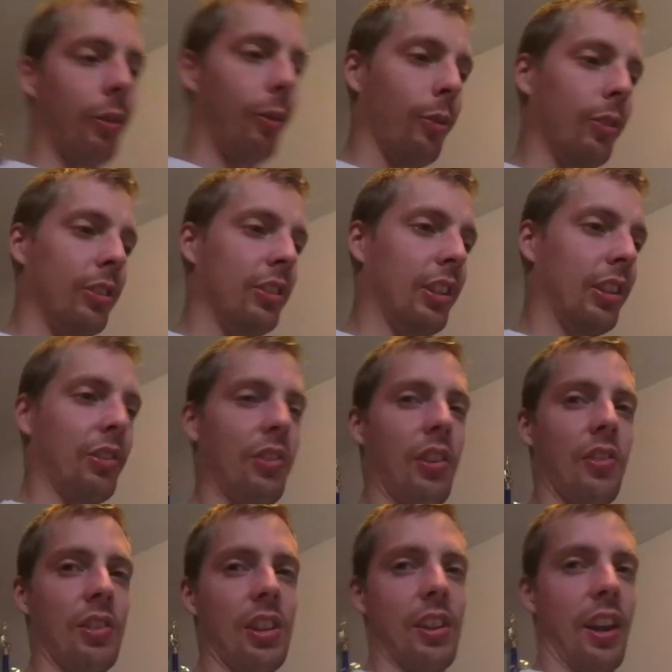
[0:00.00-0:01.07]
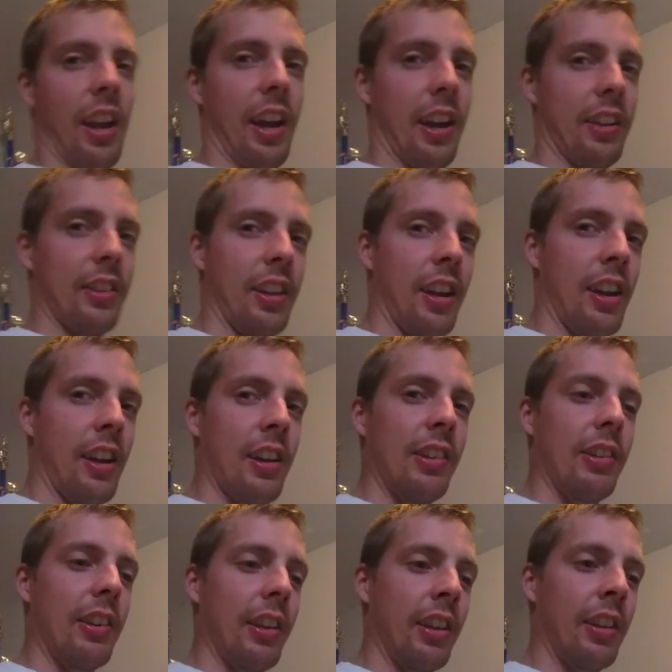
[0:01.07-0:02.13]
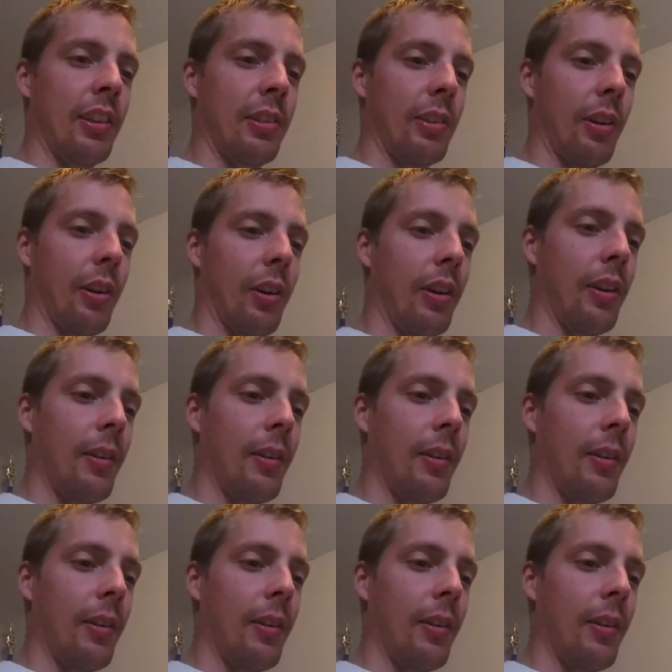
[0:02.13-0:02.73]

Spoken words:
old 650 that I had the 800 in, so